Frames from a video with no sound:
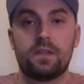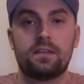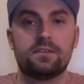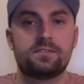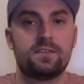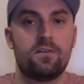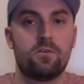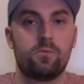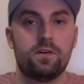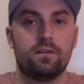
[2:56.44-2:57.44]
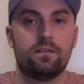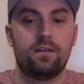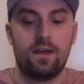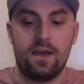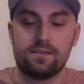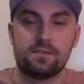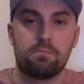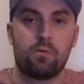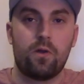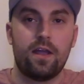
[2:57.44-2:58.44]
The steering wheel has the
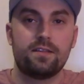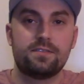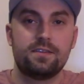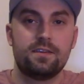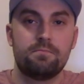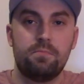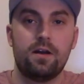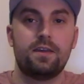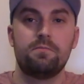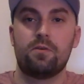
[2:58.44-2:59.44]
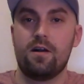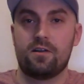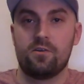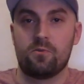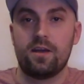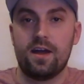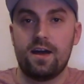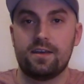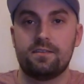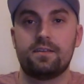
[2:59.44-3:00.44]
prancing, bucking Bronco right
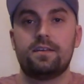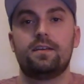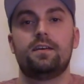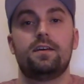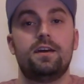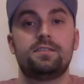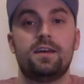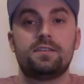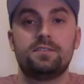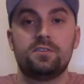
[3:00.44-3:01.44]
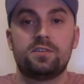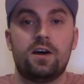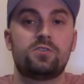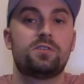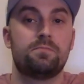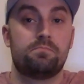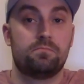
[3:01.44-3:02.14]
on it. It's a nice little touch to